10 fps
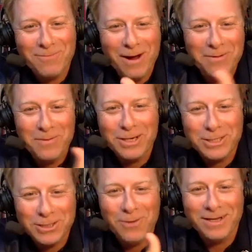where we weren't
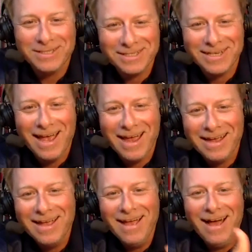sure what to say.